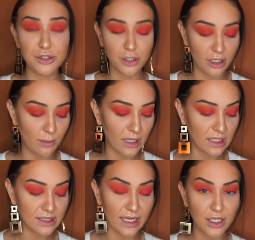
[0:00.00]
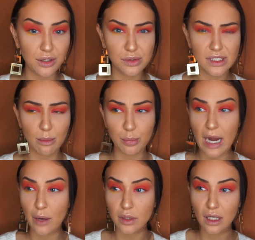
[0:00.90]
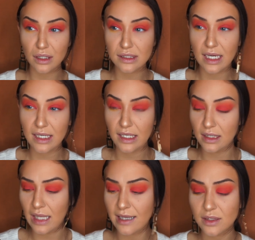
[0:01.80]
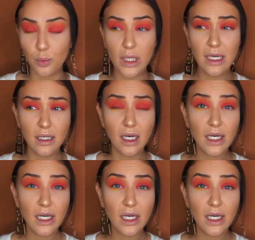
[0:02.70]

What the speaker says: dirty because I had used some brown colors on it last week.